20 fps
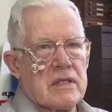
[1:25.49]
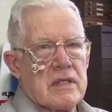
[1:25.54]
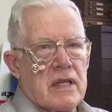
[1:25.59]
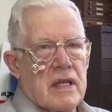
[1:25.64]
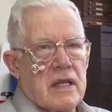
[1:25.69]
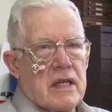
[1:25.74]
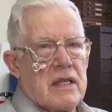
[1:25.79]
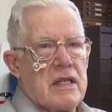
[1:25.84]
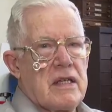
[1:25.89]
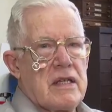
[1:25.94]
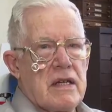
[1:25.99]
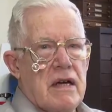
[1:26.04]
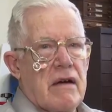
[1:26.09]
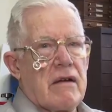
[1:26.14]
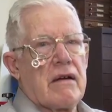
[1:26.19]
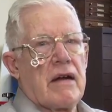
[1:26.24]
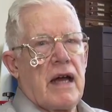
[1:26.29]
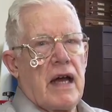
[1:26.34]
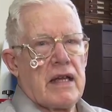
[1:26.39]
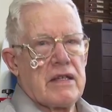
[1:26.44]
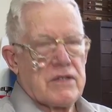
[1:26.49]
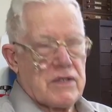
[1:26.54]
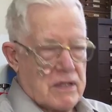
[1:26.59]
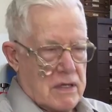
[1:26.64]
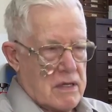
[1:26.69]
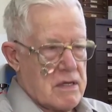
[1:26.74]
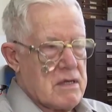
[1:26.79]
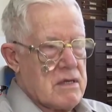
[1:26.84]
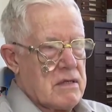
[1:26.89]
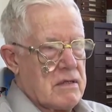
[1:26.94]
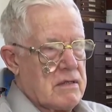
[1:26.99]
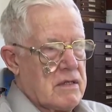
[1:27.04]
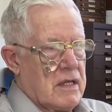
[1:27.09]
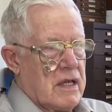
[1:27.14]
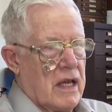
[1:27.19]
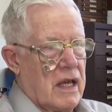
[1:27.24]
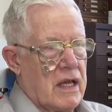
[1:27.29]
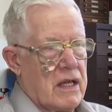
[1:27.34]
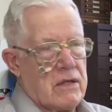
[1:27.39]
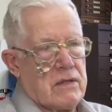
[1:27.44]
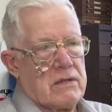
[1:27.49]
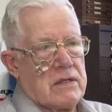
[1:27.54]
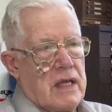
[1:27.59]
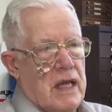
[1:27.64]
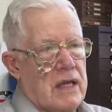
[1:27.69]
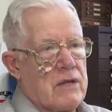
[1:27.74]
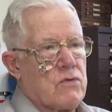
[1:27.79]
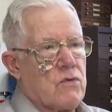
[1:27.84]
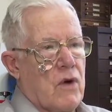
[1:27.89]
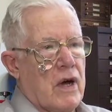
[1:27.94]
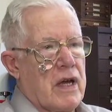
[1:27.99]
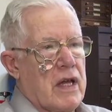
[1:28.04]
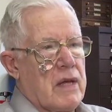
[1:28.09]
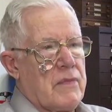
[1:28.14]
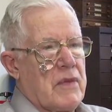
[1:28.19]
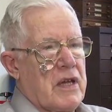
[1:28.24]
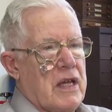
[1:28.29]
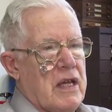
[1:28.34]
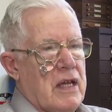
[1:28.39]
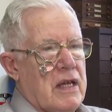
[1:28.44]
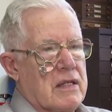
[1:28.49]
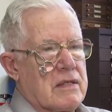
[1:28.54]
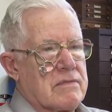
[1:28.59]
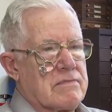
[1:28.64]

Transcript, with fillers: Parker's dad, 90 year old Nyman, says